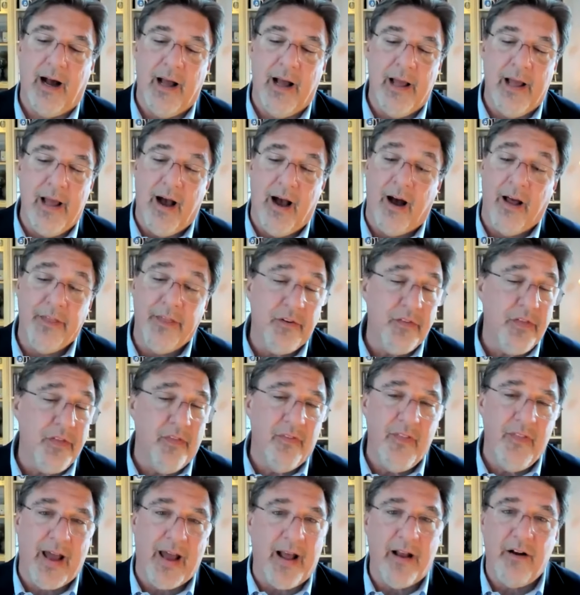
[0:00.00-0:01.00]
I, other
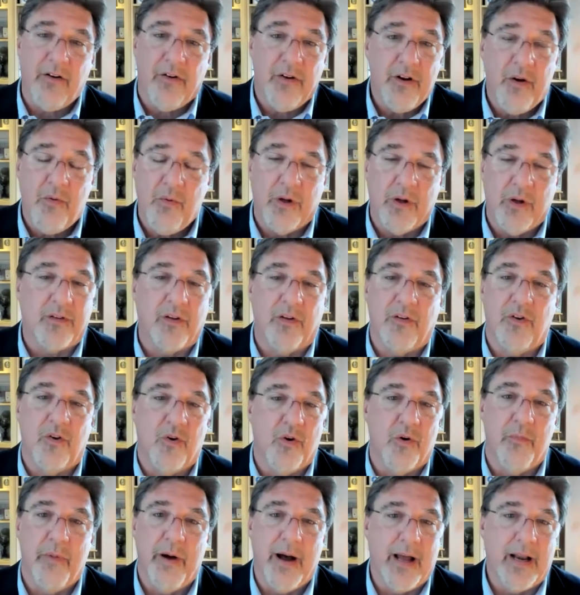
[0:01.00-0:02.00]
than that, I don't know what to
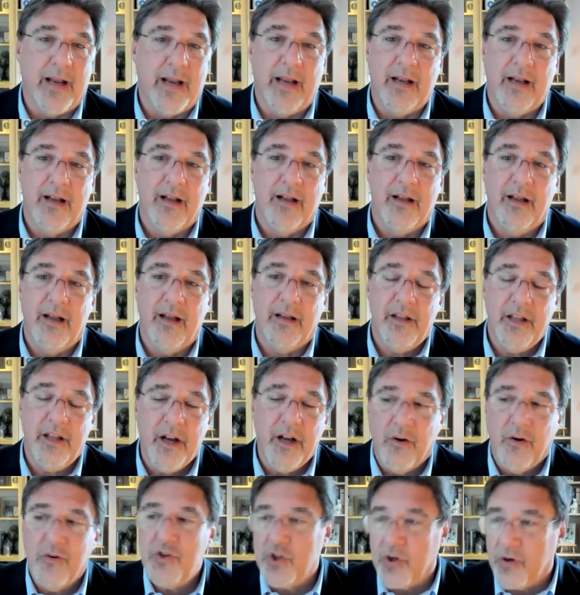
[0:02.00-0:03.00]
do about it. And you
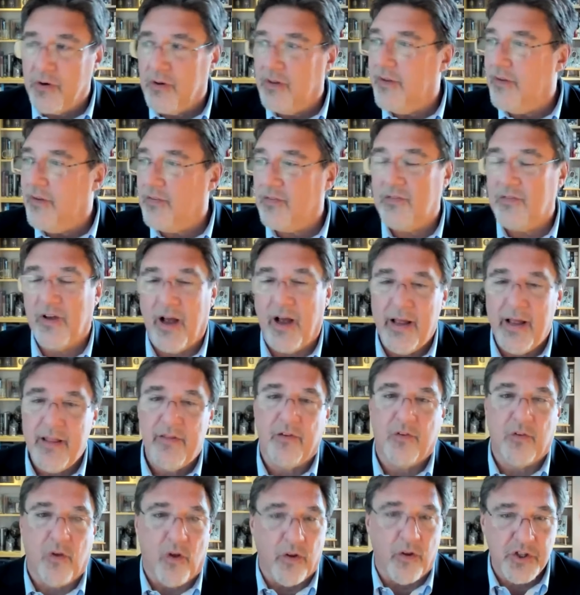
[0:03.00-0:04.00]
know, journalists, I,
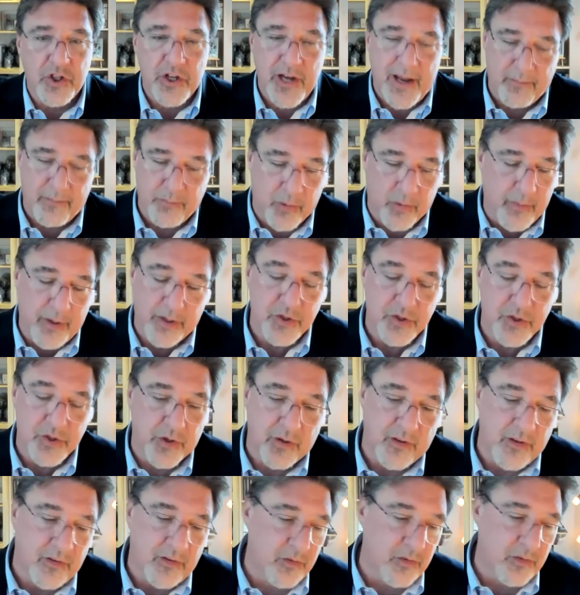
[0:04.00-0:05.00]
there's a whole chapter about
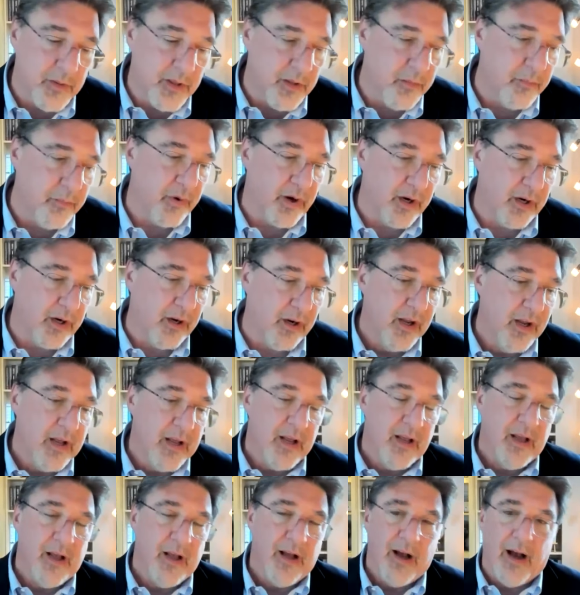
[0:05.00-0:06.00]
journalism in the book.
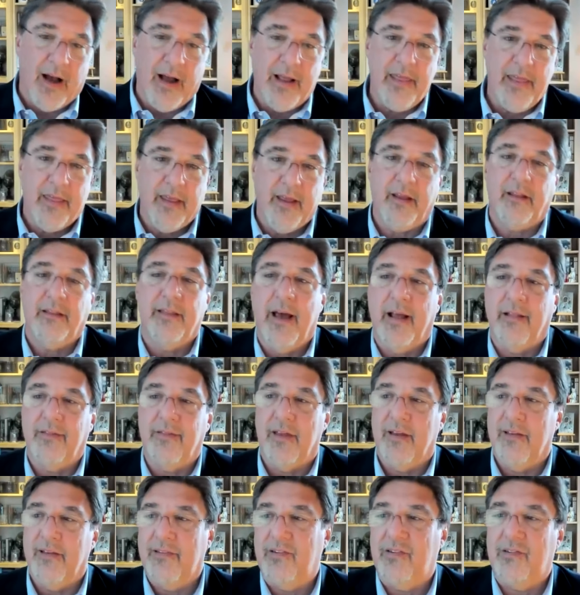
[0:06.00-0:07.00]
I think
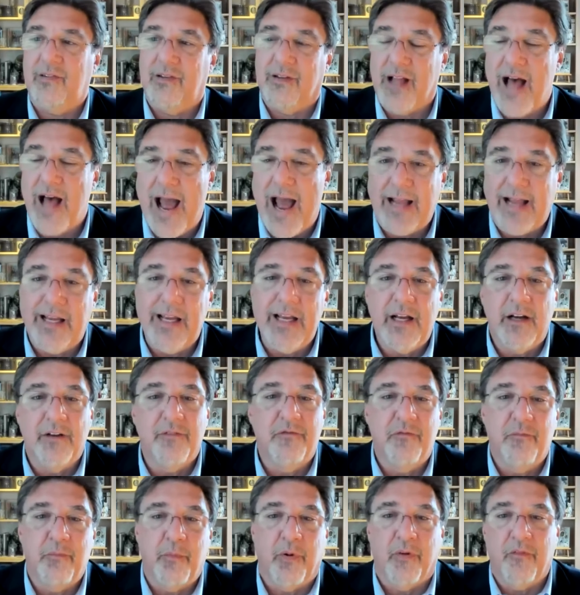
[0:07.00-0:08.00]
that this slagging
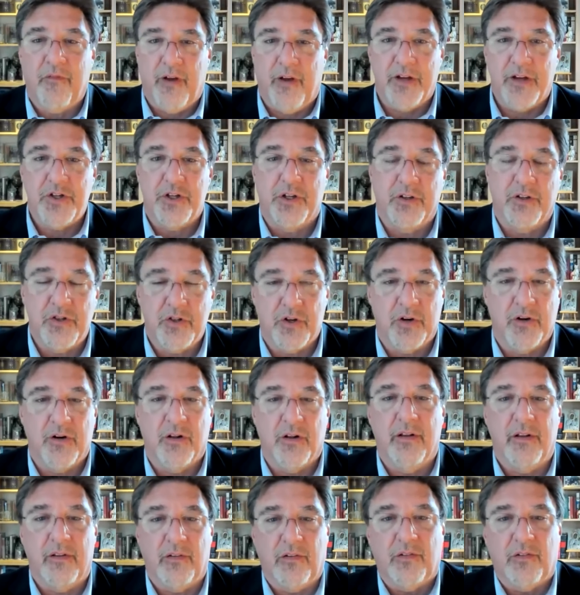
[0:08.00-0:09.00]
of professional
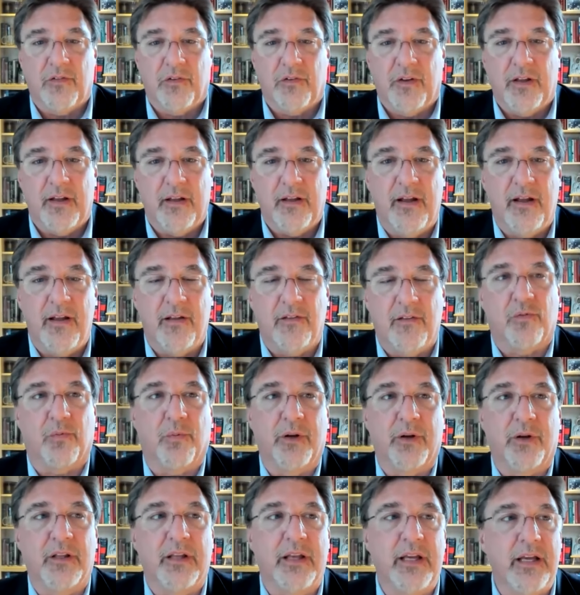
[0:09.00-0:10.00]
journalists is
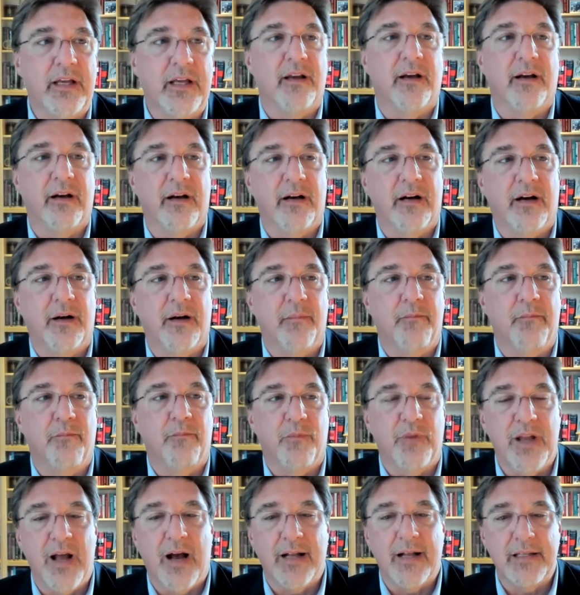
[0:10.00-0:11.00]
really
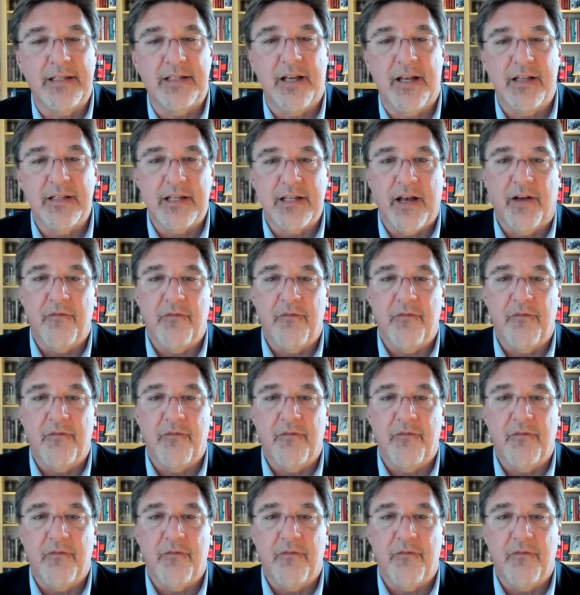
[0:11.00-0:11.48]
um, nonsense.